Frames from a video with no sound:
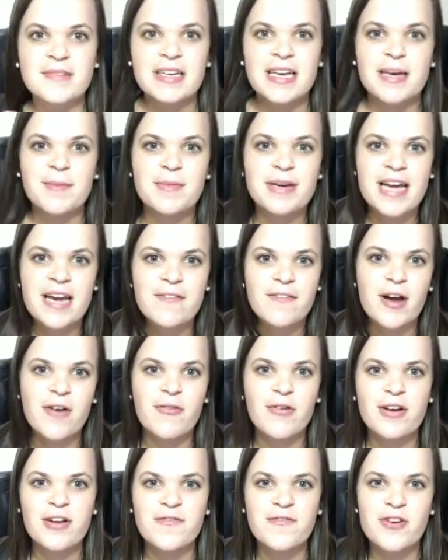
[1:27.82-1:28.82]
I'm going to give
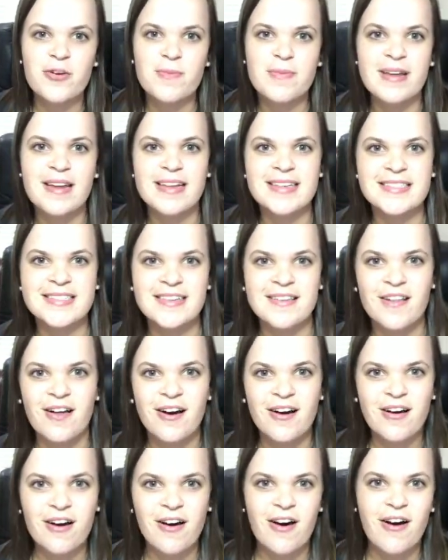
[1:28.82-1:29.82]
everyone a few minutes to
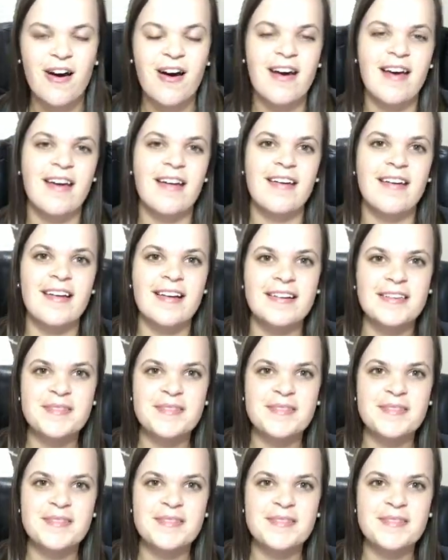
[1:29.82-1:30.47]
log on.